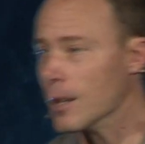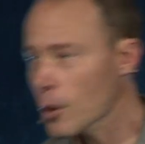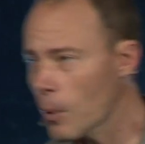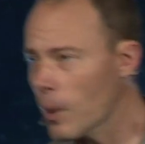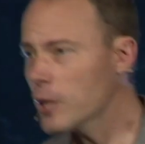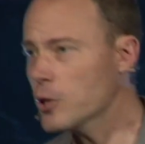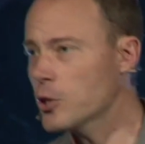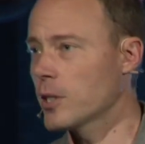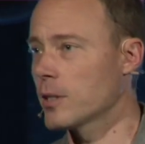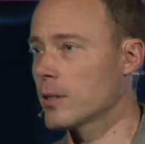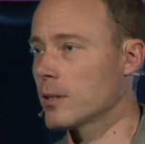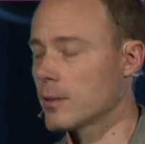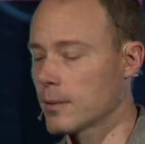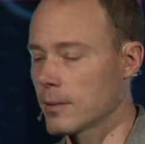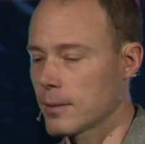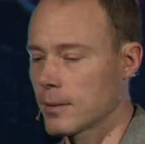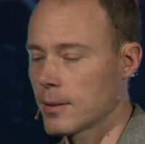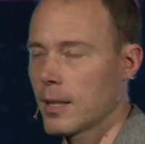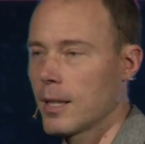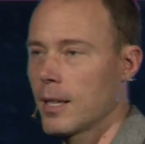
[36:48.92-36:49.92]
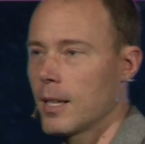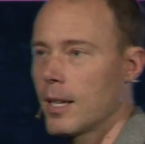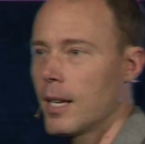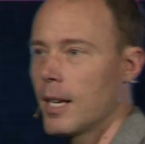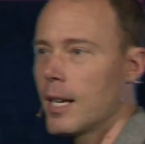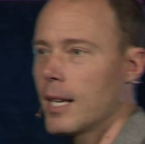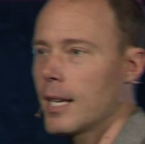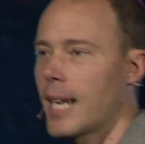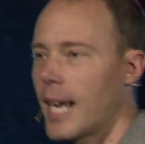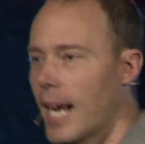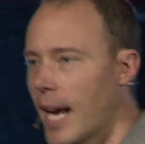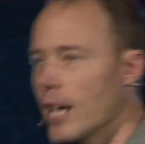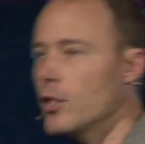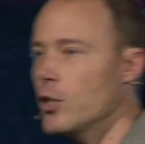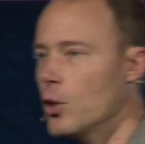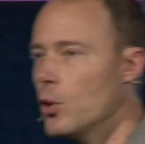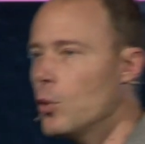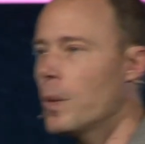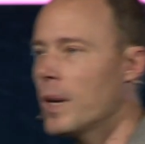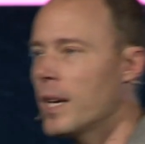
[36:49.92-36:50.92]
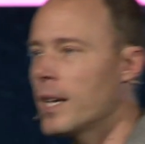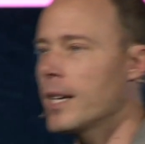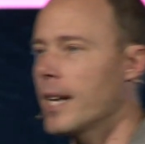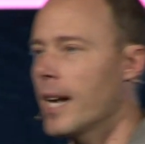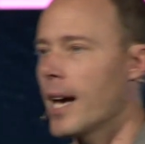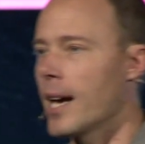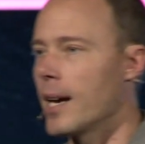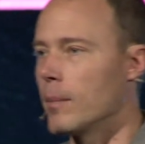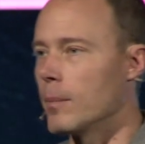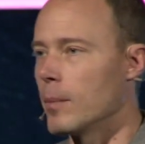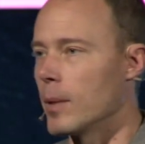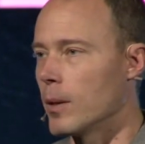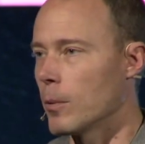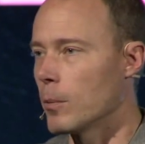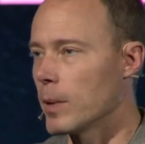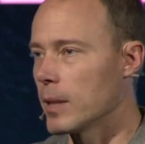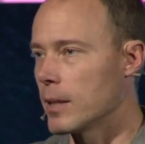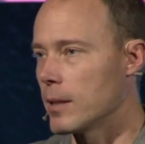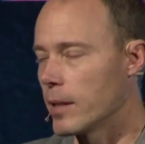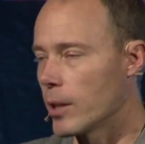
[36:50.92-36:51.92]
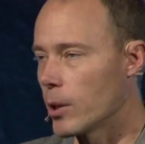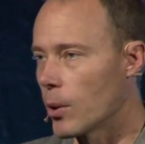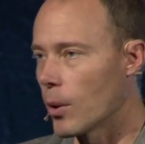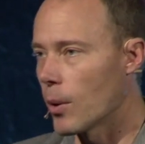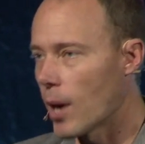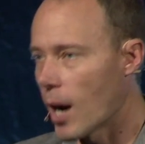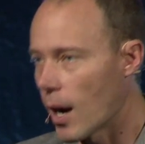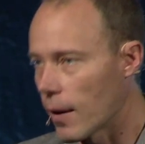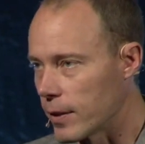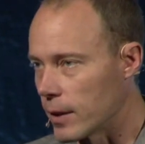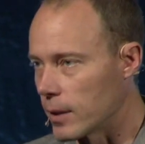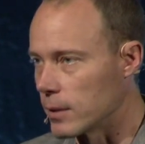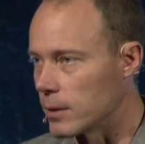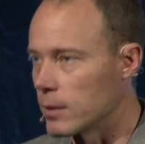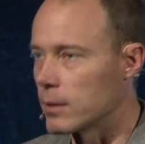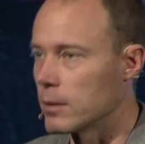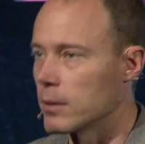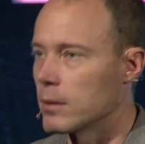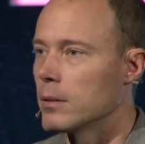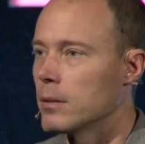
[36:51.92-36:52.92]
question, can you win a game with zero offense?